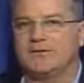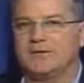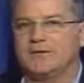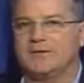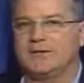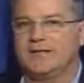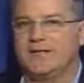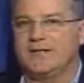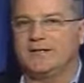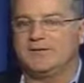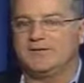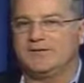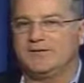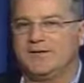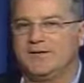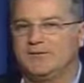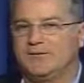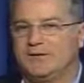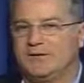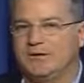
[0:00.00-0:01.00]
and that is
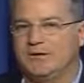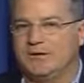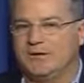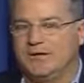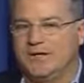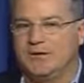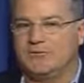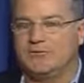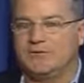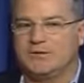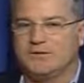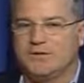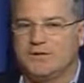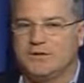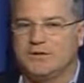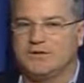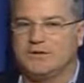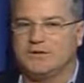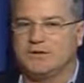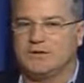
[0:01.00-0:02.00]
definitely
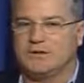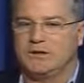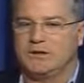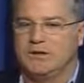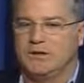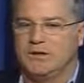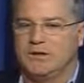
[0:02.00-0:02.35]
confrontation,